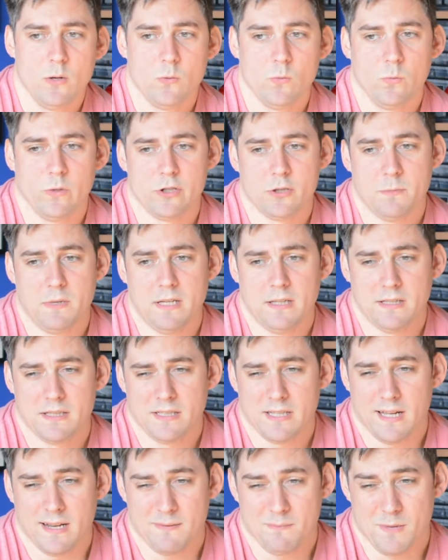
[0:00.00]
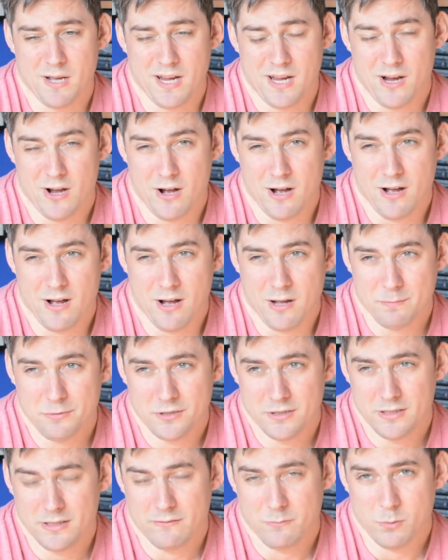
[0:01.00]
which means that my
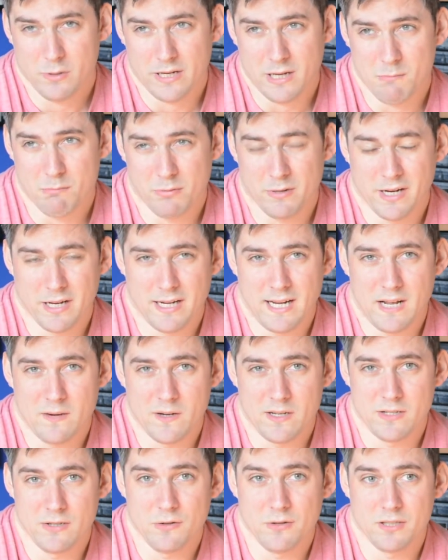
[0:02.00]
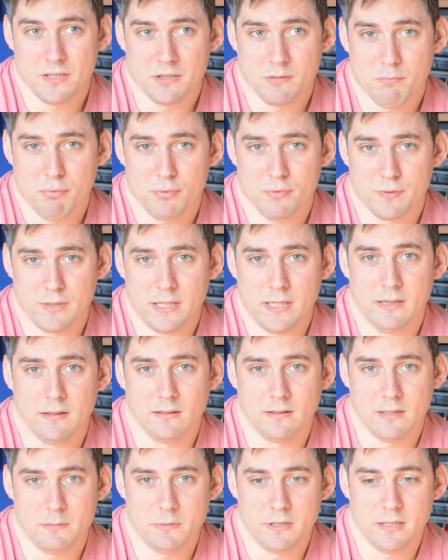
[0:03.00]
options of what I bring and how I do this are pretty
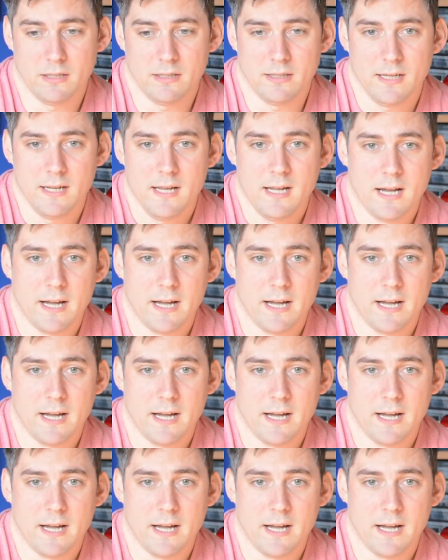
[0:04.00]
limited.